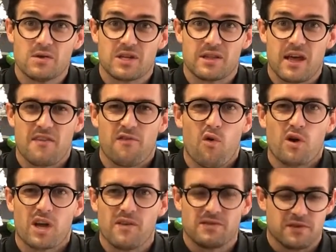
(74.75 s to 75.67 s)
so
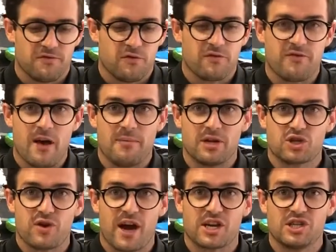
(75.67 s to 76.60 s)
therefore gives the foot a fair bit of
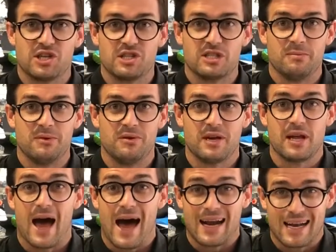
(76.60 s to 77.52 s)
traction and
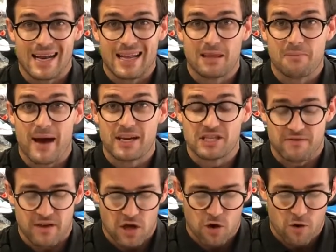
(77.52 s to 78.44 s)
stability underneath the base
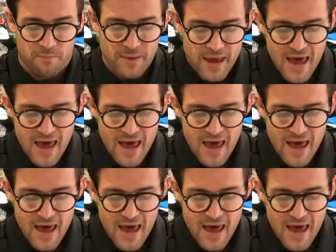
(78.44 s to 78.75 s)
of the heel.